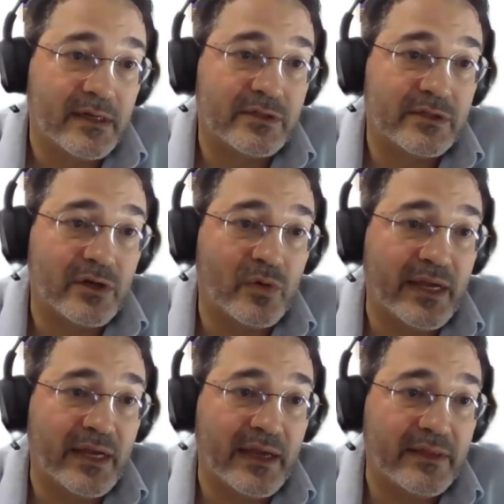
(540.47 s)
So
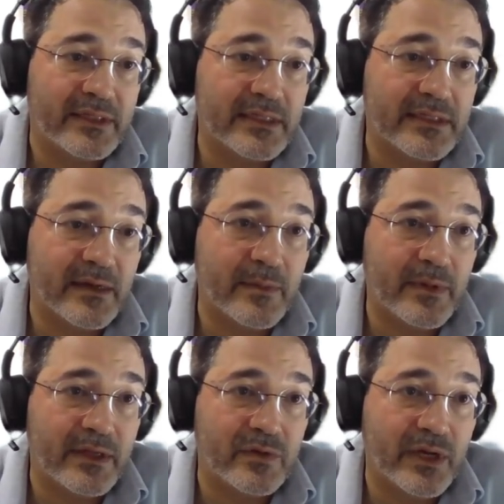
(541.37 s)
the
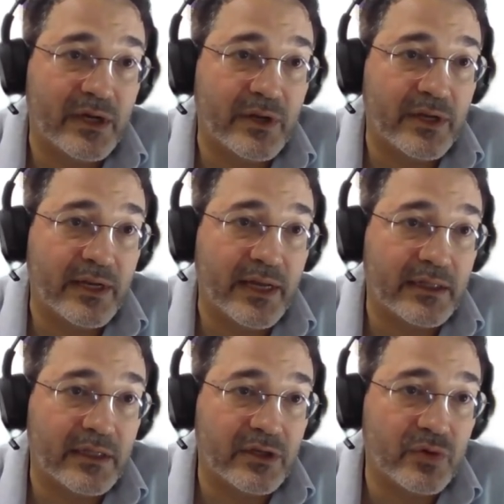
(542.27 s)
system that we are
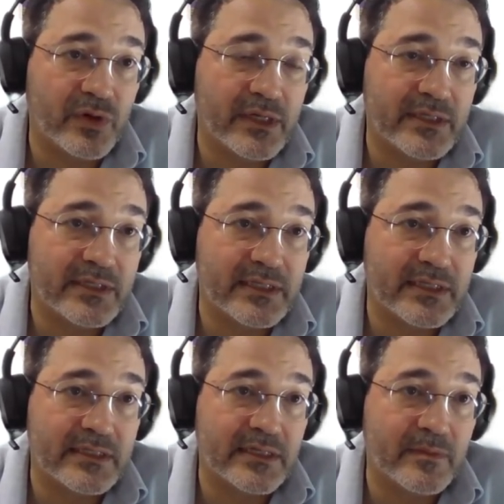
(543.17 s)
connected to is this
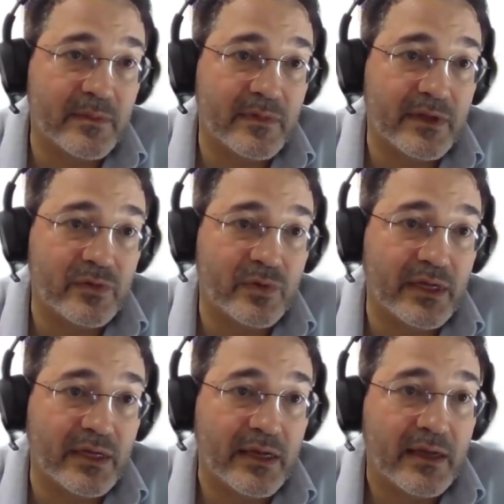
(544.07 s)
system that
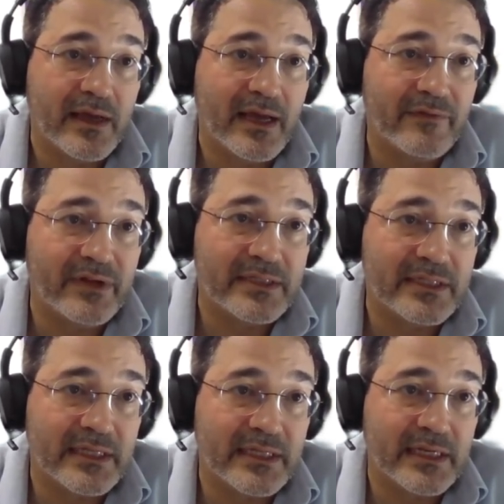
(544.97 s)
we have a
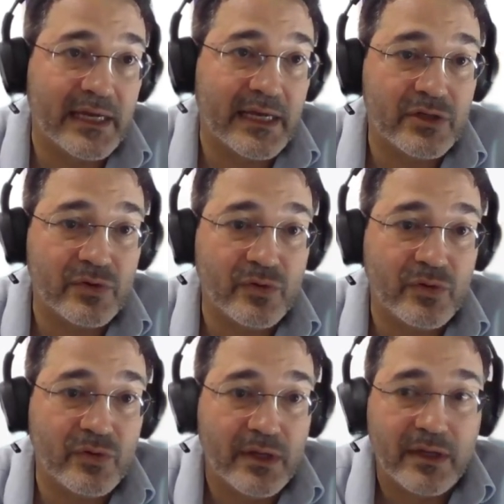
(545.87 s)
destination
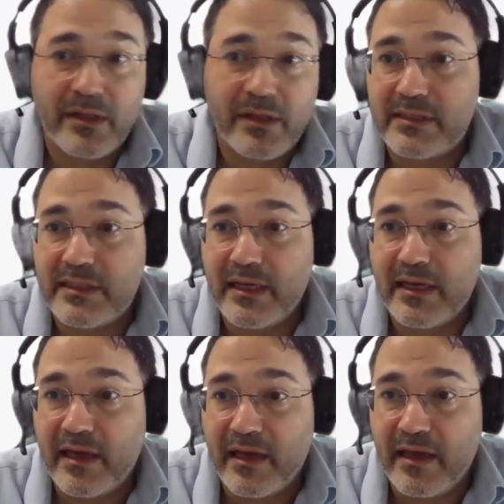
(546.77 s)
to, this
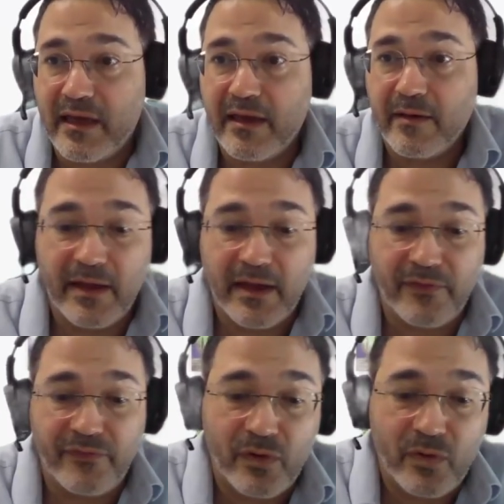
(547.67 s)

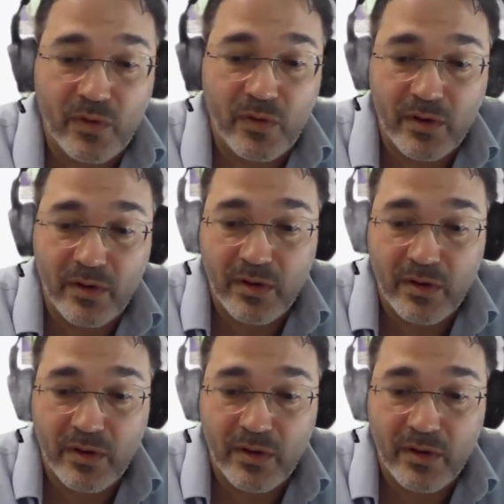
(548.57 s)
FOI